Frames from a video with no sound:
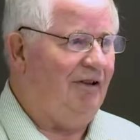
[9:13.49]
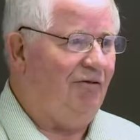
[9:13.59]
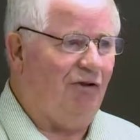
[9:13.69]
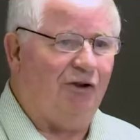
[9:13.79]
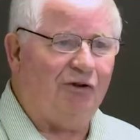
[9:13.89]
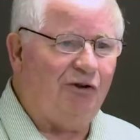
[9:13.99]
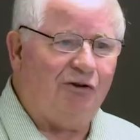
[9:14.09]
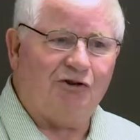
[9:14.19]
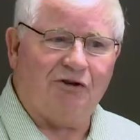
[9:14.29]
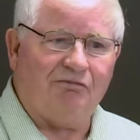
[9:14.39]
If you don't
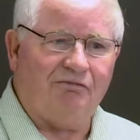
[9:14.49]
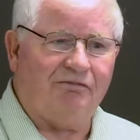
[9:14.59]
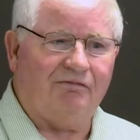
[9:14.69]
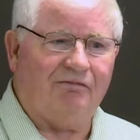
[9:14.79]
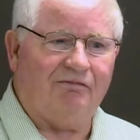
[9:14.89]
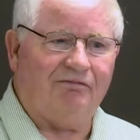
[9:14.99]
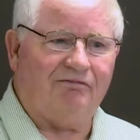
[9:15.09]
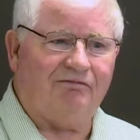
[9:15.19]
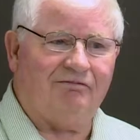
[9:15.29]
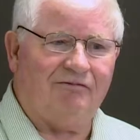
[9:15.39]
use them,
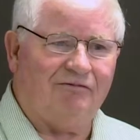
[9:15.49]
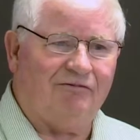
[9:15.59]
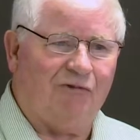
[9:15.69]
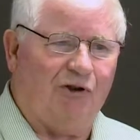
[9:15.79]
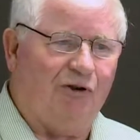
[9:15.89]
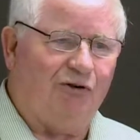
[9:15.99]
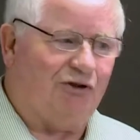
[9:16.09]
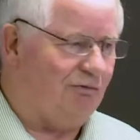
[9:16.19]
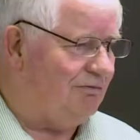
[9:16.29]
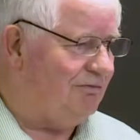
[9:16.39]
you
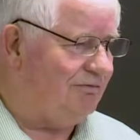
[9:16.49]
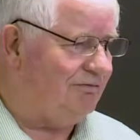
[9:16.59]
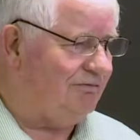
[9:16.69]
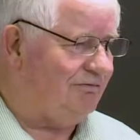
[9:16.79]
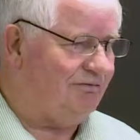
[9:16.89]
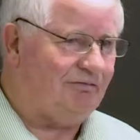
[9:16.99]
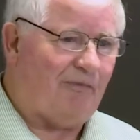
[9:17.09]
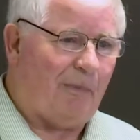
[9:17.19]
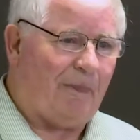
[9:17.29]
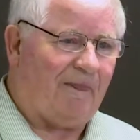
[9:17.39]
lose them.
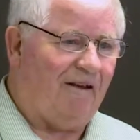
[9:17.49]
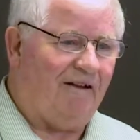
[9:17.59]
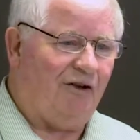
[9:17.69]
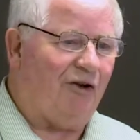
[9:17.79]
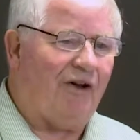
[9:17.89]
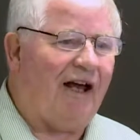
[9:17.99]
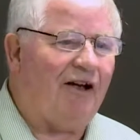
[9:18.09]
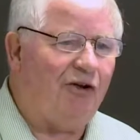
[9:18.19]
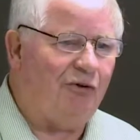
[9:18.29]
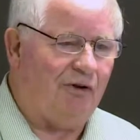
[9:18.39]
Okay? You don't know how
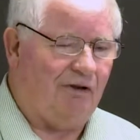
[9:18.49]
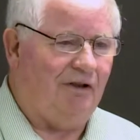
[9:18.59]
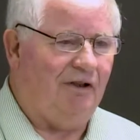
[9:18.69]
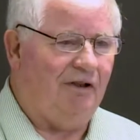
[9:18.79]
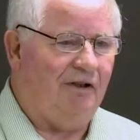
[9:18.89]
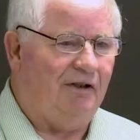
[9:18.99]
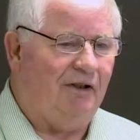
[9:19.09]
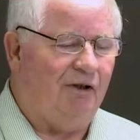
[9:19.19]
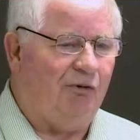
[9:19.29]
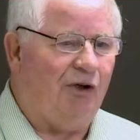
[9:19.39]
to do it.
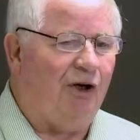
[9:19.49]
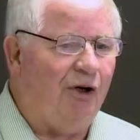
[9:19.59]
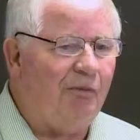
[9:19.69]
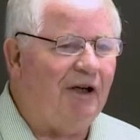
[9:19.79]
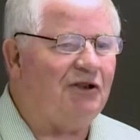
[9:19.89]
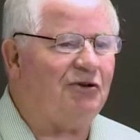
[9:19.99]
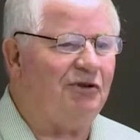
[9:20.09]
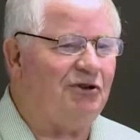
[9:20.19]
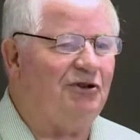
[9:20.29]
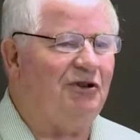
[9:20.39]
Well, the home-based
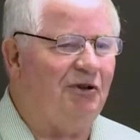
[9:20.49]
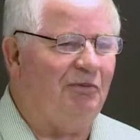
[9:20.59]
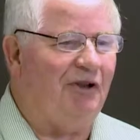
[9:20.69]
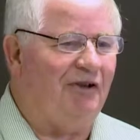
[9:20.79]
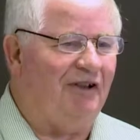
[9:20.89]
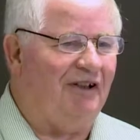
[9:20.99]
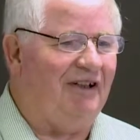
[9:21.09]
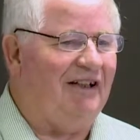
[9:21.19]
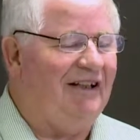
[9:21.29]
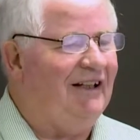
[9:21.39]
Christian
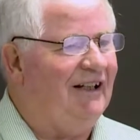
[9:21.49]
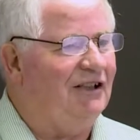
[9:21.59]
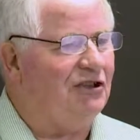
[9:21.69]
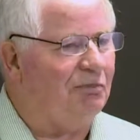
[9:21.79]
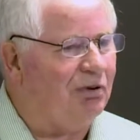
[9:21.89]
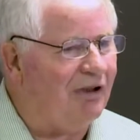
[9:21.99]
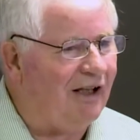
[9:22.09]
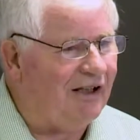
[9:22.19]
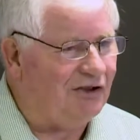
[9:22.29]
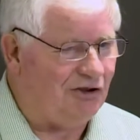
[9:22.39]
community is the
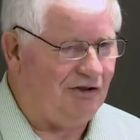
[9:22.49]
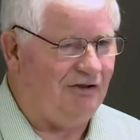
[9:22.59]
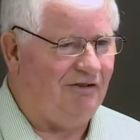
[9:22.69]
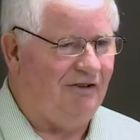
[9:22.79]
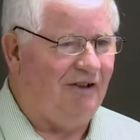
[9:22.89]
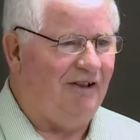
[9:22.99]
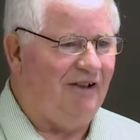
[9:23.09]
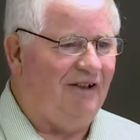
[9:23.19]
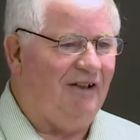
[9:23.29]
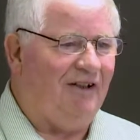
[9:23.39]
place
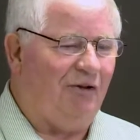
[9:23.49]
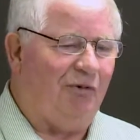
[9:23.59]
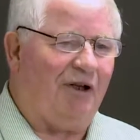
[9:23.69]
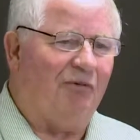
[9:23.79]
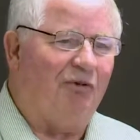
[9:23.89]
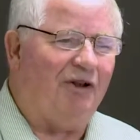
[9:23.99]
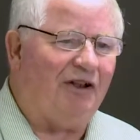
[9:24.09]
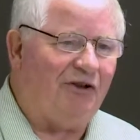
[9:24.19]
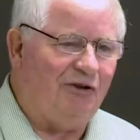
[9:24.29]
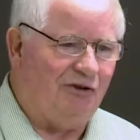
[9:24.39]
that we can
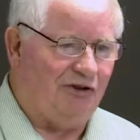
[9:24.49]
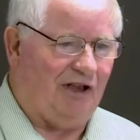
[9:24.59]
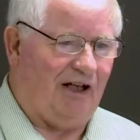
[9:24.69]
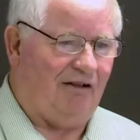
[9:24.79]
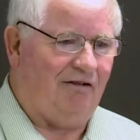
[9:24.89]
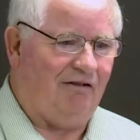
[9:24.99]
really use that.